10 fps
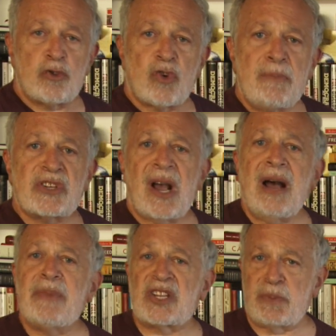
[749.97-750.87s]
Trump's
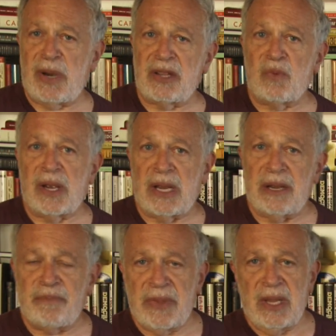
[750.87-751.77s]
comments, by the
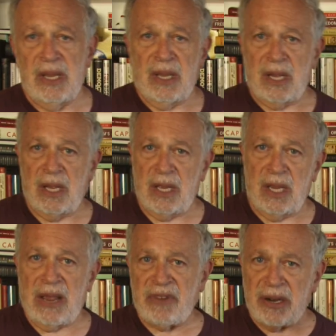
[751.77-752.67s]
way,
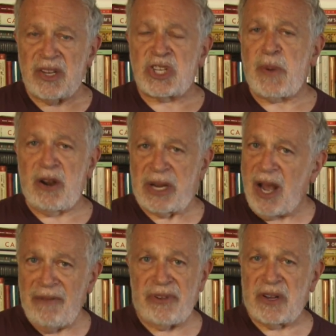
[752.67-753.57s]
have not inspired
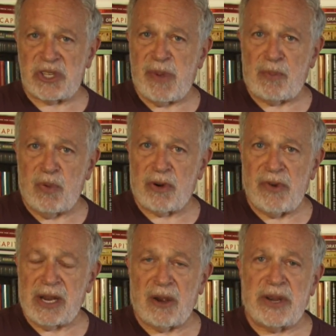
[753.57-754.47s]
confidence about
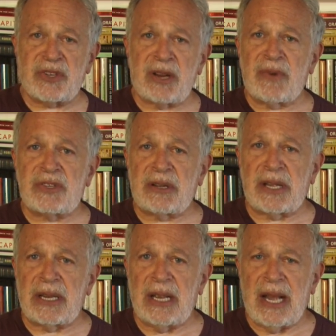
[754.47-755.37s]
Puerto Rico. He said
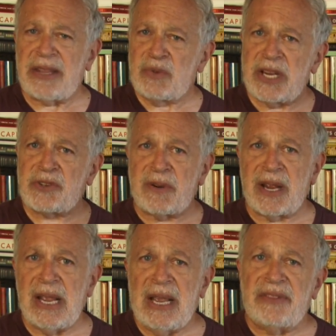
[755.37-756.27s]
recently, I think it was
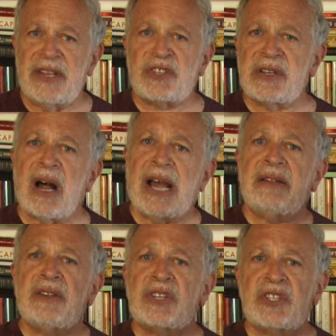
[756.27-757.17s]
yesterday, this is an
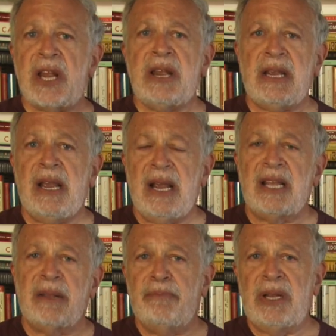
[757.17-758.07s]
island sitting
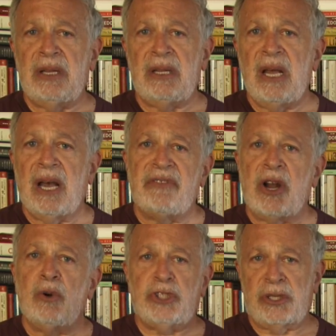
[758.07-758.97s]
in the middle of
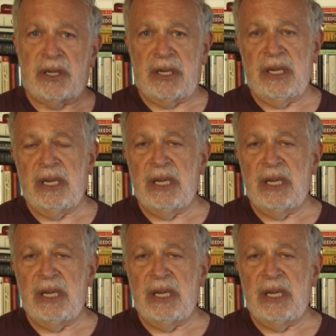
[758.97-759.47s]
an ocean.